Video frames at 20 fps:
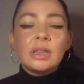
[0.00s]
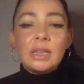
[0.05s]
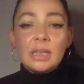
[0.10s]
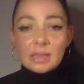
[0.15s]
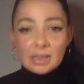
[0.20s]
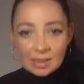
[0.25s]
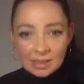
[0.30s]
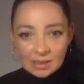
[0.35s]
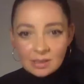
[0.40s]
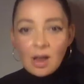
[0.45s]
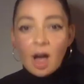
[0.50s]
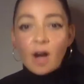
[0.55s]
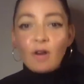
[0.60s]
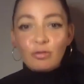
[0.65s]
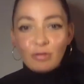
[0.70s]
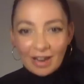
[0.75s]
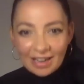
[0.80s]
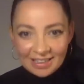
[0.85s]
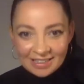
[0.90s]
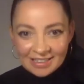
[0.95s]
this is not
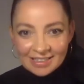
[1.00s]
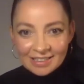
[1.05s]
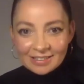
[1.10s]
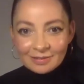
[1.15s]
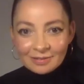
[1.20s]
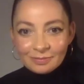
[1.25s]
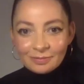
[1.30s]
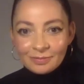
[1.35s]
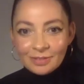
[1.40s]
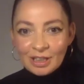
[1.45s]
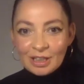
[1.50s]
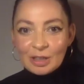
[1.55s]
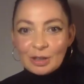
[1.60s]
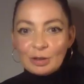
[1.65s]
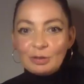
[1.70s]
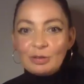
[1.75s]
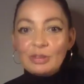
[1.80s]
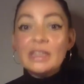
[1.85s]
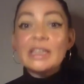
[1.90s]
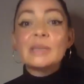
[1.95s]
right. You
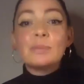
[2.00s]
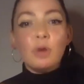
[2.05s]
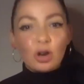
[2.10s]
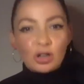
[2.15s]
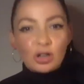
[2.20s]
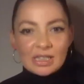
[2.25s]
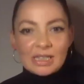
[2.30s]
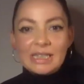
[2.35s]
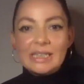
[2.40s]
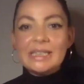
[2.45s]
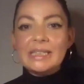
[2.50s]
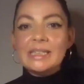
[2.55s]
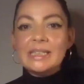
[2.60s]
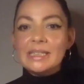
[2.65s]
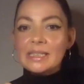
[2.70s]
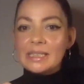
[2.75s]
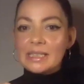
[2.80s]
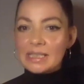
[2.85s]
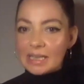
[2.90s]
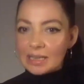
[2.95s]
know, this person is
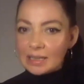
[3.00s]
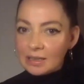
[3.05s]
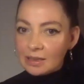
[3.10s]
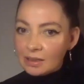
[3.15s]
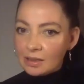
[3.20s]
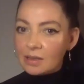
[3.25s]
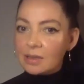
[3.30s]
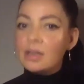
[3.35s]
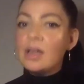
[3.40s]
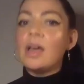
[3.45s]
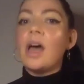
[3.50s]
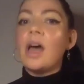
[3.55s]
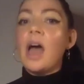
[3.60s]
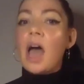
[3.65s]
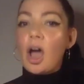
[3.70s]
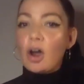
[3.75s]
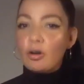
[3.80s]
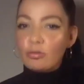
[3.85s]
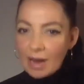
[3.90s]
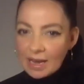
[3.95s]
still
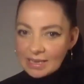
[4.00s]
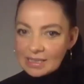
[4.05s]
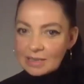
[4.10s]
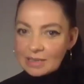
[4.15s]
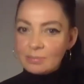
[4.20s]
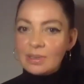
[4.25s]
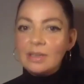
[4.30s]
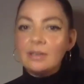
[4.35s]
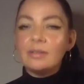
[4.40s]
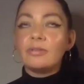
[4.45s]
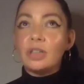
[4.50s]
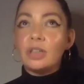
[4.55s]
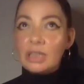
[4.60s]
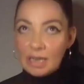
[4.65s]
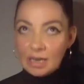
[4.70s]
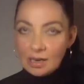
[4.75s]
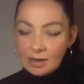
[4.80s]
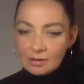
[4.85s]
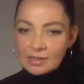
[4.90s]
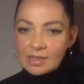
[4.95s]
harassing me for
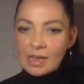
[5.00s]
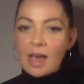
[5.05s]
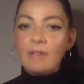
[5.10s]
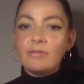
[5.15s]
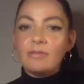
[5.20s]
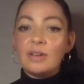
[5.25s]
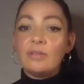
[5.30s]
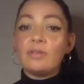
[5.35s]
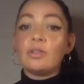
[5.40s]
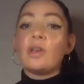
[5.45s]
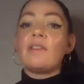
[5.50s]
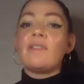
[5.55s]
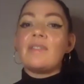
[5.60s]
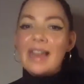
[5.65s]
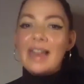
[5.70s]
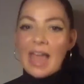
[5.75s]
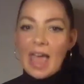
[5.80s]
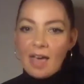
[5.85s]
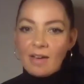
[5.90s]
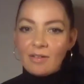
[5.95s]
years after even I'd
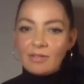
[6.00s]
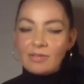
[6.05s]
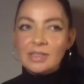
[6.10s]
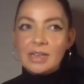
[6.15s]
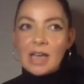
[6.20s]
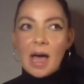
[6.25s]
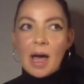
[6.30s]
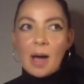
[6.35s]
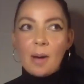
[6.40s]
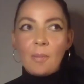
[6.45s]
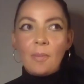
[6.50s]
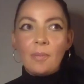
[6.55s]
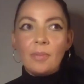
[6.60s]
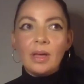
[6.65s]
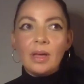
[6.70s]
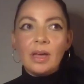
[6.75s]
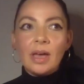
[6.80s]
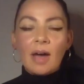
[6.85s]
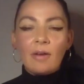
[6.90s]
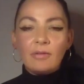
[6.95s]
left. Um,
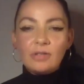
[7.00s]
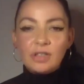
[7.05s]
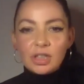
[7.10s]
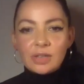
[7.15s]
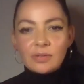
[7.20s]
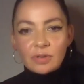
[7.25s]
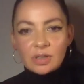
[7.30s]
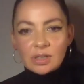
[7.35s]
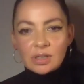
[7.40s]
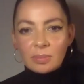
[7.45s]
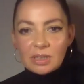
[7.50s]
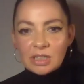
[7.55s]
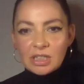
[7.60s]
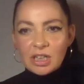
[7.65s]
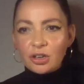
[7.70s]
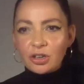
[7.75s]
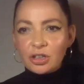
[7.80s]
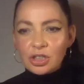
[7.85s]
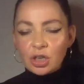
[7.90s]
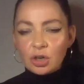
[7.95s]
just for somebody to
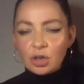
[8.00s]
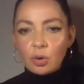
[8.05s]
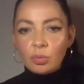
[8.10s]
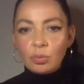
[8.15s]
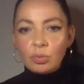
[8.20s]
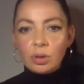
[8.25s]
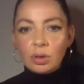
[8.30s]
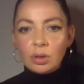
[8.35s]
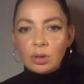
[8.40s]
look at you go,